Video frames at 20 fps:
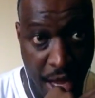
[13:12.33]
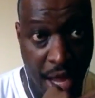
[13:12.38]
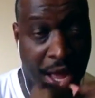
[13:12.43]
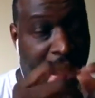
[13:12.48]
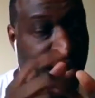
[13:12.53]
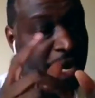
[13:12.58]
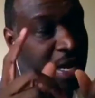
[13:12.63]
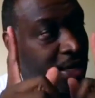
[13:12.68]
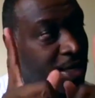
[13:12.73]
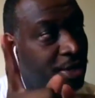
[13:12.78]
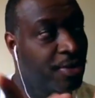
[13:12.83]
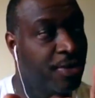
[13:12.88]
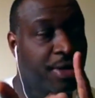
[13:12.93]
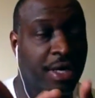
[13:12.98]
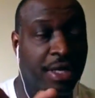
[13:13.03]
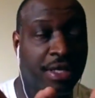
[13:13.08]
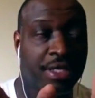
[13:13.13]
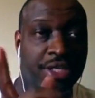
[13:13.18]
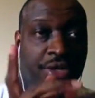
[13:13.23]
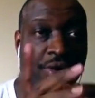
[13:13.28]
I need to do
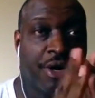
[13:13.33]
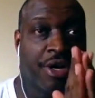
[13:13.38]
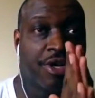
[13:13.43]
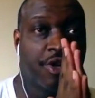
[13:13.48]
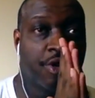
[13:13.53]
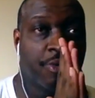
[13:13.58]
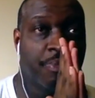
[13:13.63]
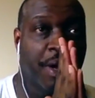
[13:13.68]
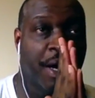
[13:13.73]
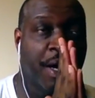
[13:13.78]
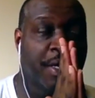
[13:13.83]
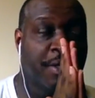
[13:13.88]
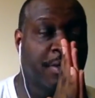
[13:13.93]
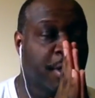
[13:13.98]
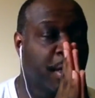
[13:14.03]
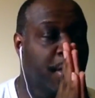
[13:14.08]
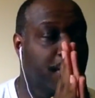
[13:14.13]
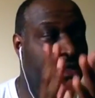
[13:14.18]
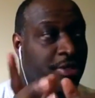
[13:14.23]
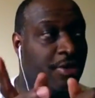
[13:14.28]
another show on coupons.
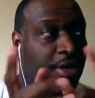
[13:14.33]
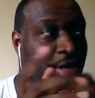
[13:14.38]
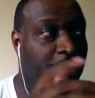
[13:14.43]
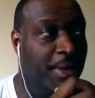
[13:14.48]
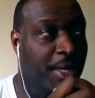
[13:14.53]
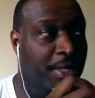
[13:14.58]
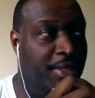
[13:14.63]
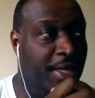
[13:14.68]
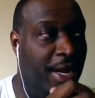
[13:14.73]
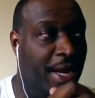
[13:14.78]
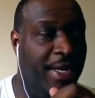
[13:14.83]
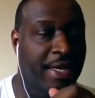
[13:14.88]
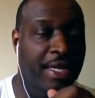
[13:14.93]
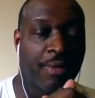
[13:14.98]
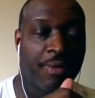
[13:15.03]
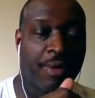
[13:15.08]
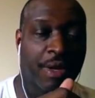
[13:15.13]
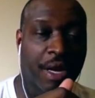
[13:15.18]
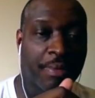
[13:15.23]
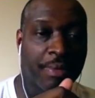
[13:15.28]
I just thought about that. I
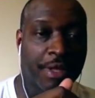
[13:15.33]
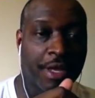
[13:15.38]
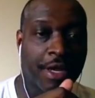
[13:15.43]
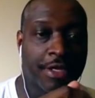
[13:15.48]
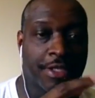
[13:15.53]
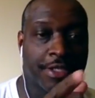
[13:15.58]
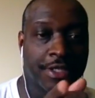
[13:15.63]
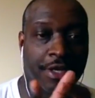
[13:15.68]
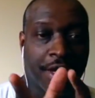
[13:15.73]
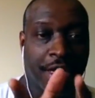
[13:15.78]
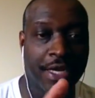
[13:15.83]
did one a couple of years ago.